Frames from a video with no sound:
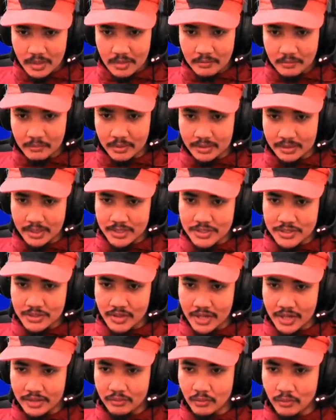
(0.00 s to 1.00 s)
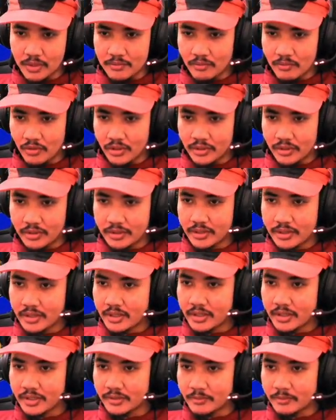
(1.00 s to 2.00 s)
but let's try it one more
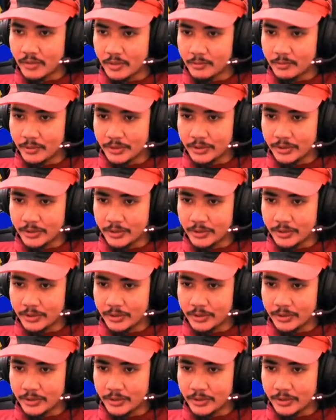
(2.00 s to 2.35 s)
one more